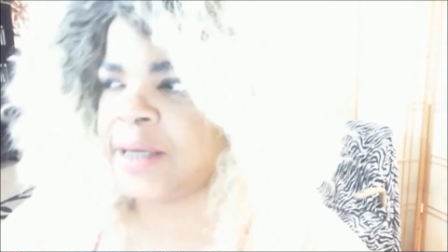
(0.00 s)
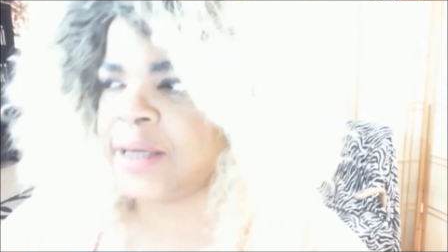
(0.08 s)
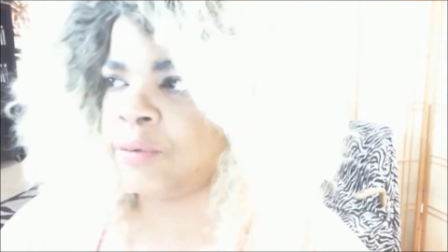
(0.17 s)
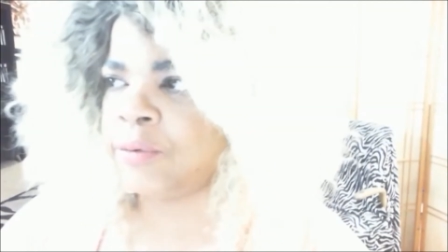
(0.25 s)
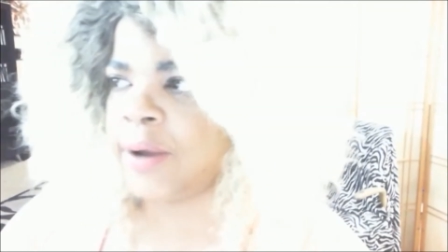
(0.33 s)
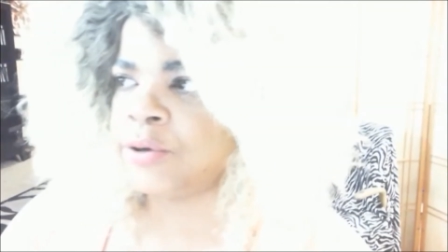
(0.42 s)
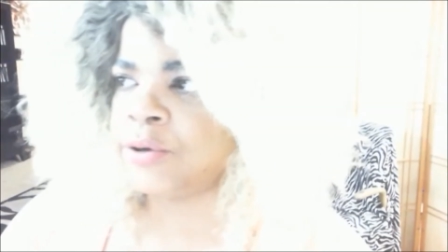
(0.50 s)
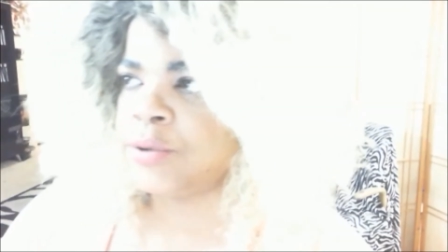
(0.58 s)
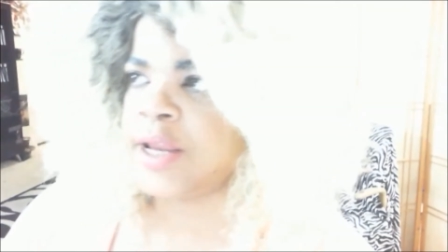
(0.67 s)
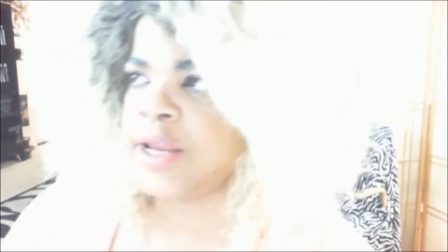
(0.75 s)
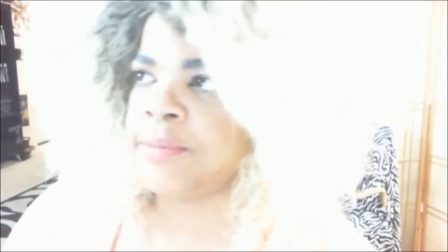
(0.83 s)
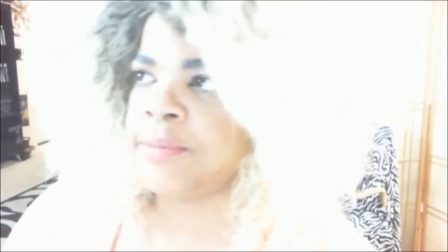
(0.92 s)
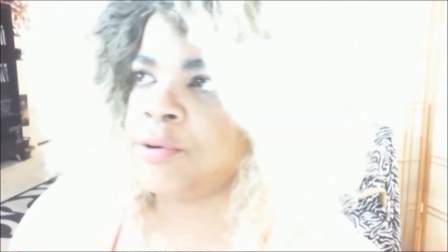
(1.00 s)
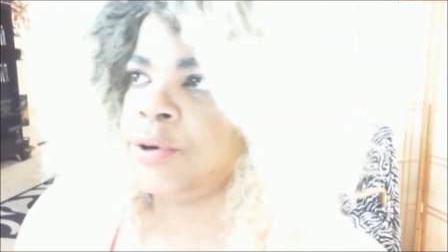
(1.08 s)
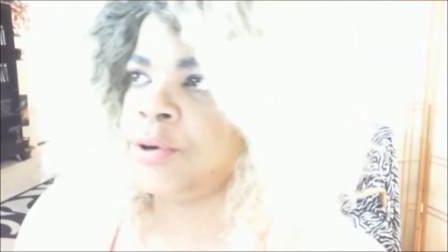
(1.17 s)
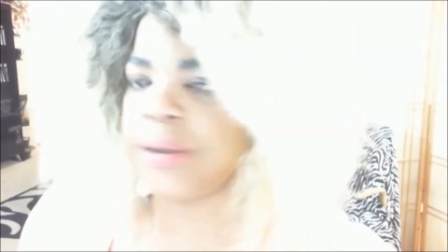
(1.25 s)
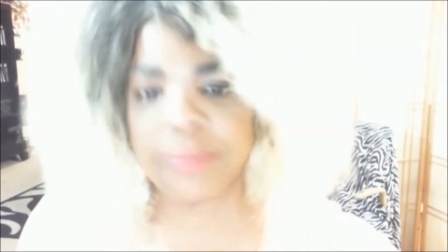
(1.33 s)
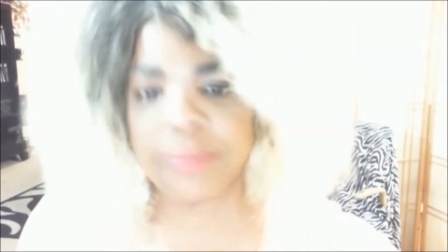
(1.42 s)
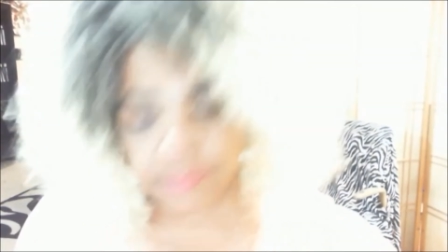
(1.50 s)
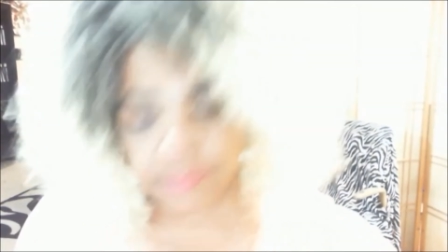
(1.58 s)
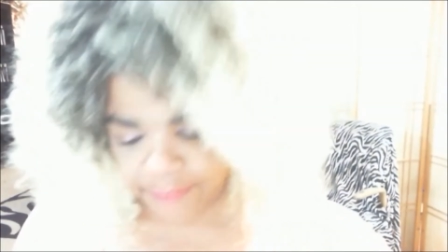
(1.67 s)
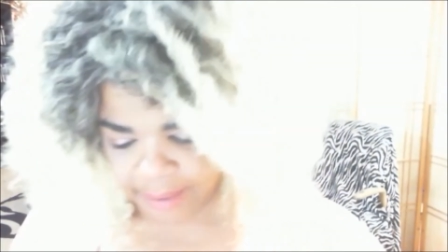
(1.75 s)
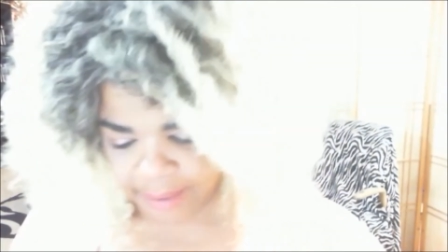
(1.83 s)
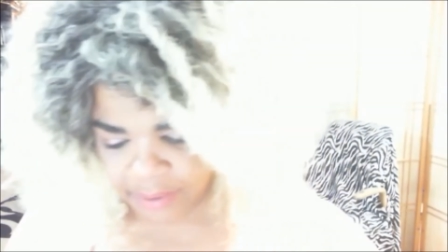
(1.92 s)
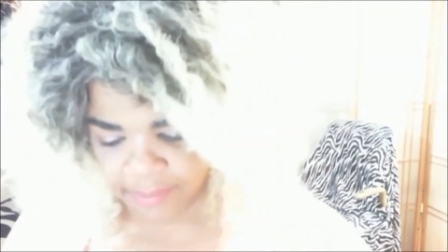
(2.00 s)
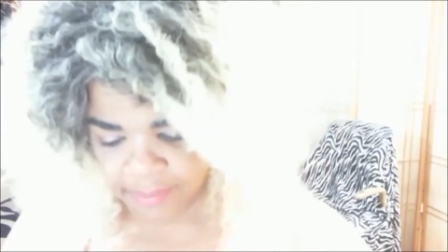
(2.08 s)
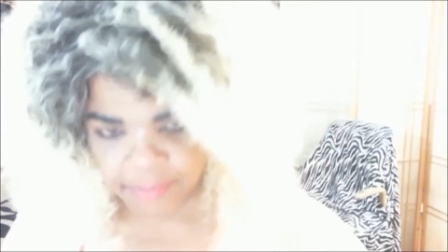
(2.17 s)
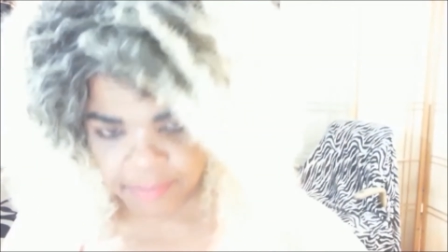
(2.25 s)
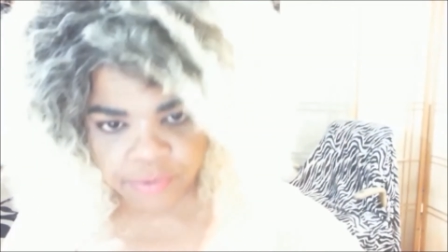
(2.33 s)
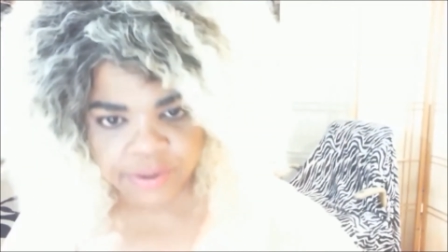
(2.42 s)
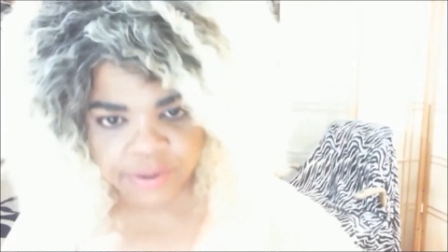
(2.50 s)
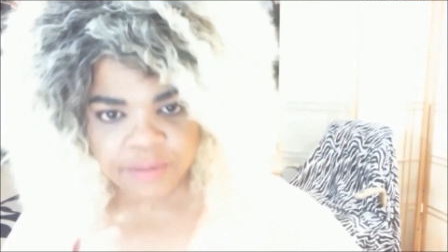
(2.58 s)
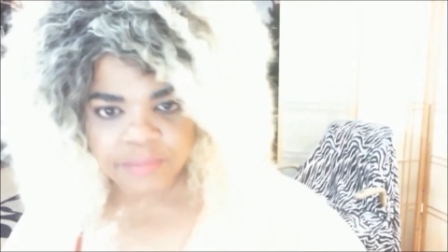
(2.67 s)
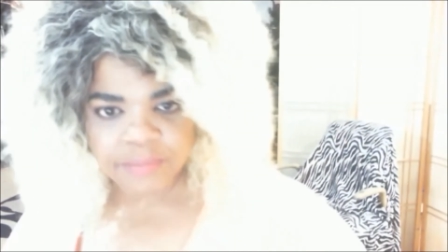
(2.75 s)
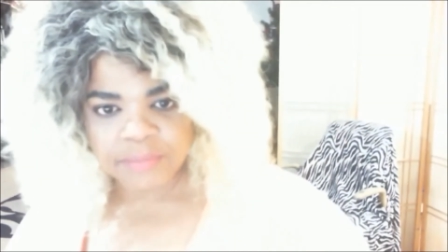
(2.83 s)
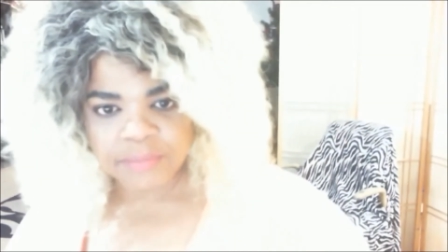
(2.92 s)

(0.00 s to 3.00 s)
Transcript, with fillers: like around your neighborhood and family members,